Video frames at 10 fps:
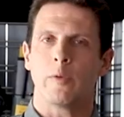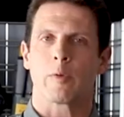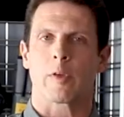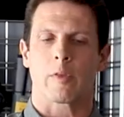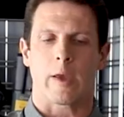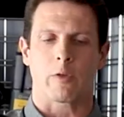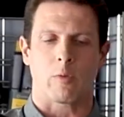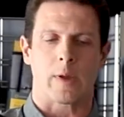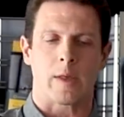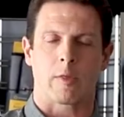those
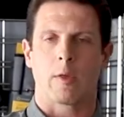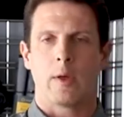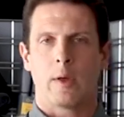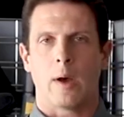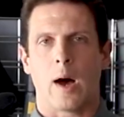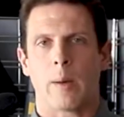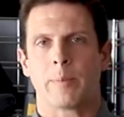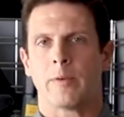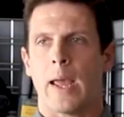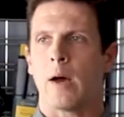accessories
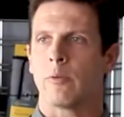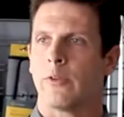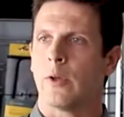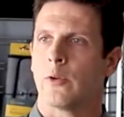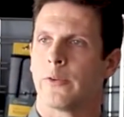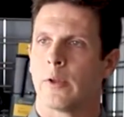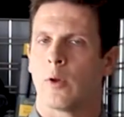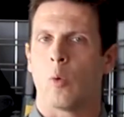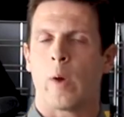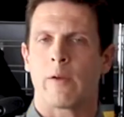up, down, tilted,
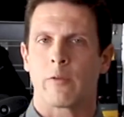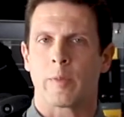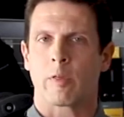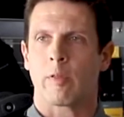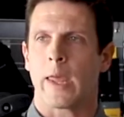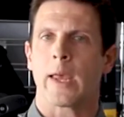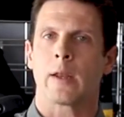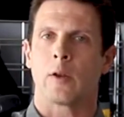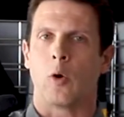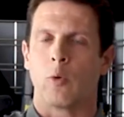away from the
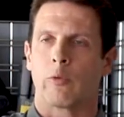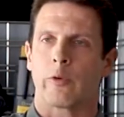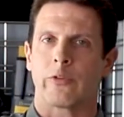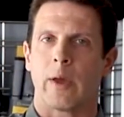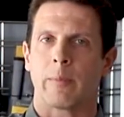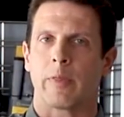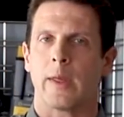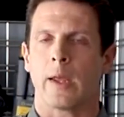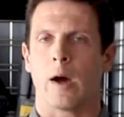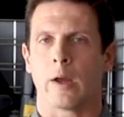stand, over
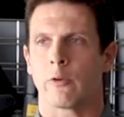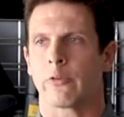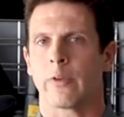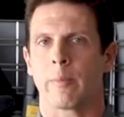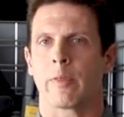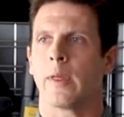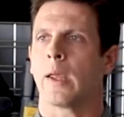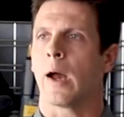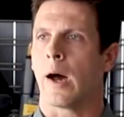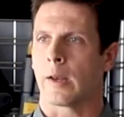something, under
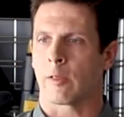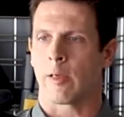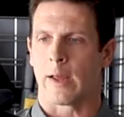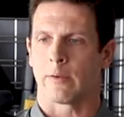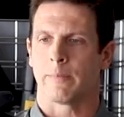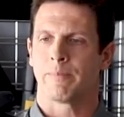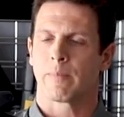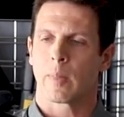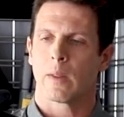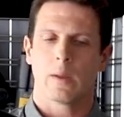something, on a set.
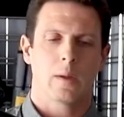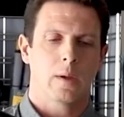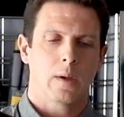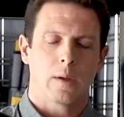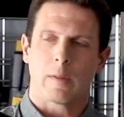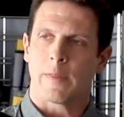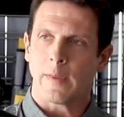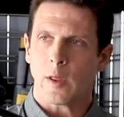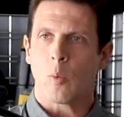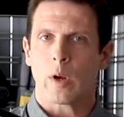The
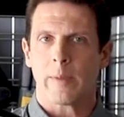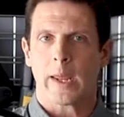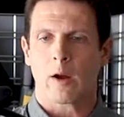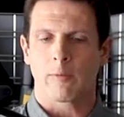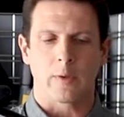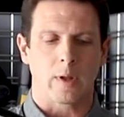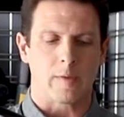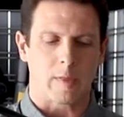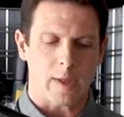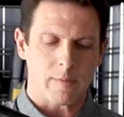thing that you want to be careful
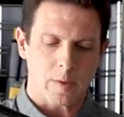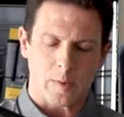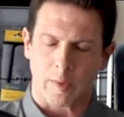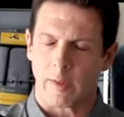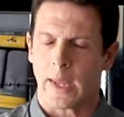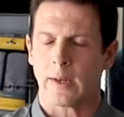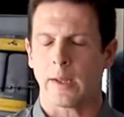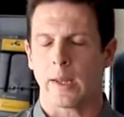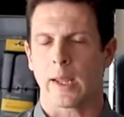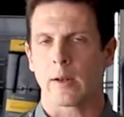of is even though the stand
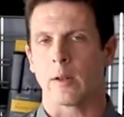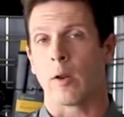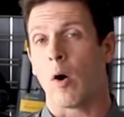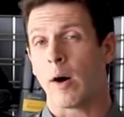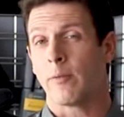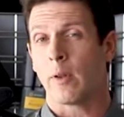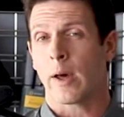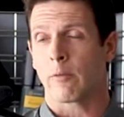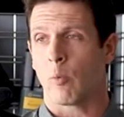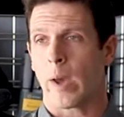can handle an awful
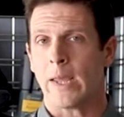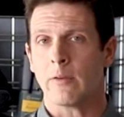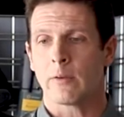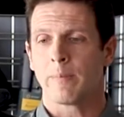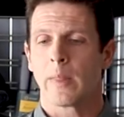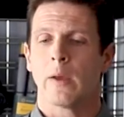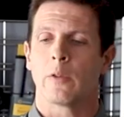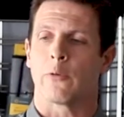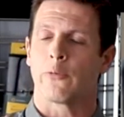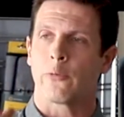lot of weight,
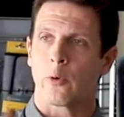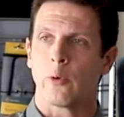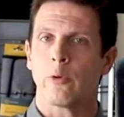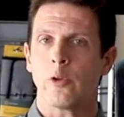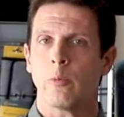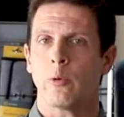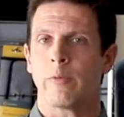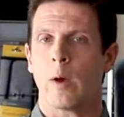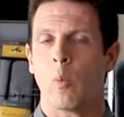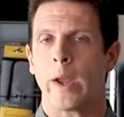the further you
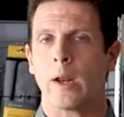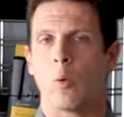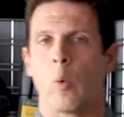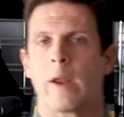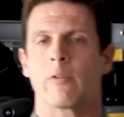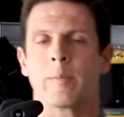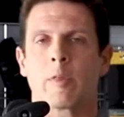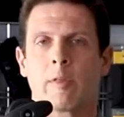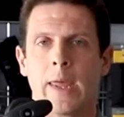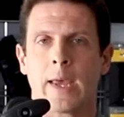move that weight away from the
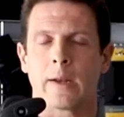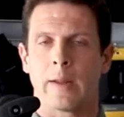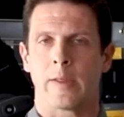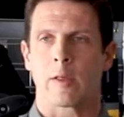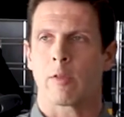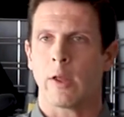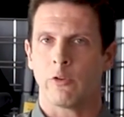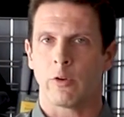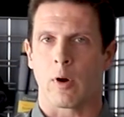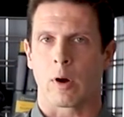stand on the
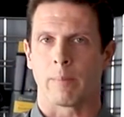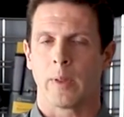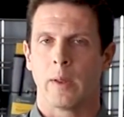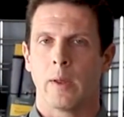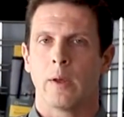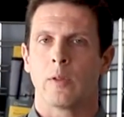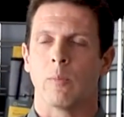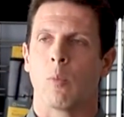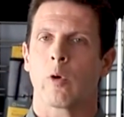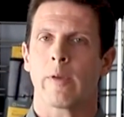extension arm, the
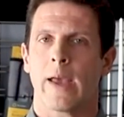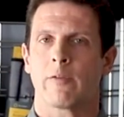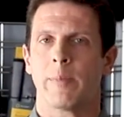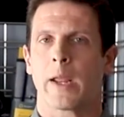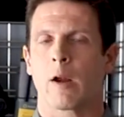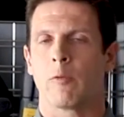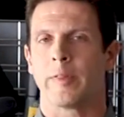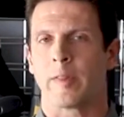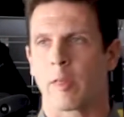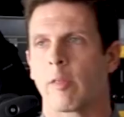more you have to be careful
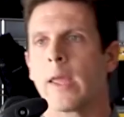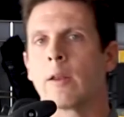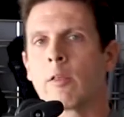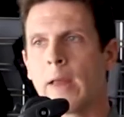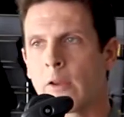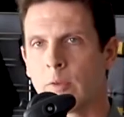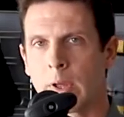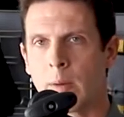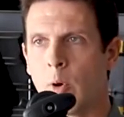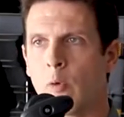that the stand doesn't
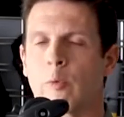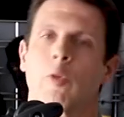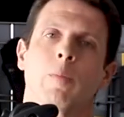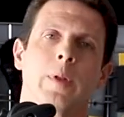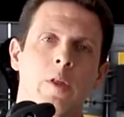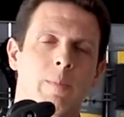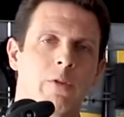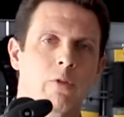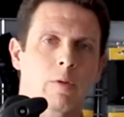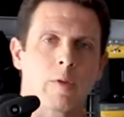actually come over. So please be
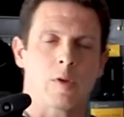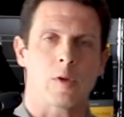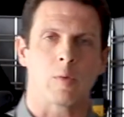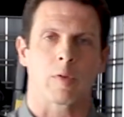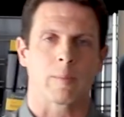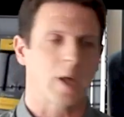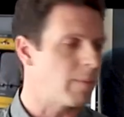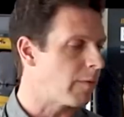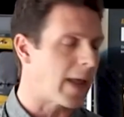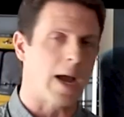sure that you use some
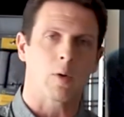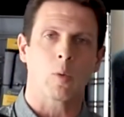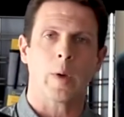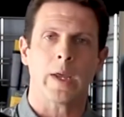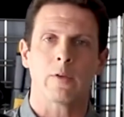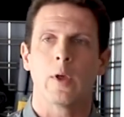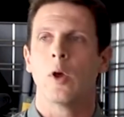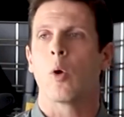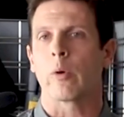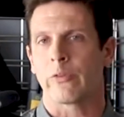type of counterweight
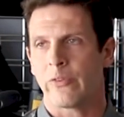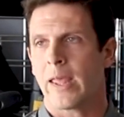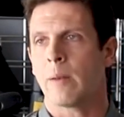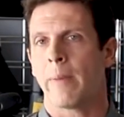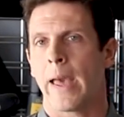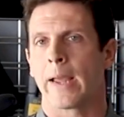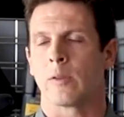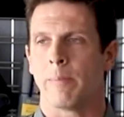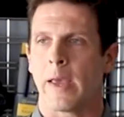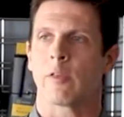or a sandbag
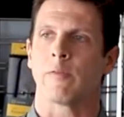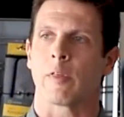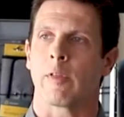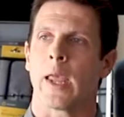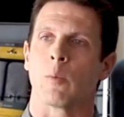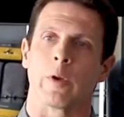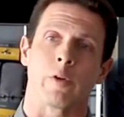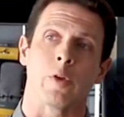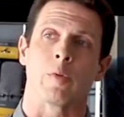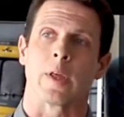at the base of the stand when
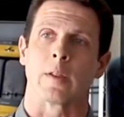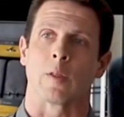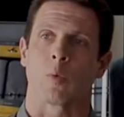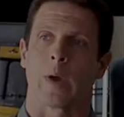you're using it this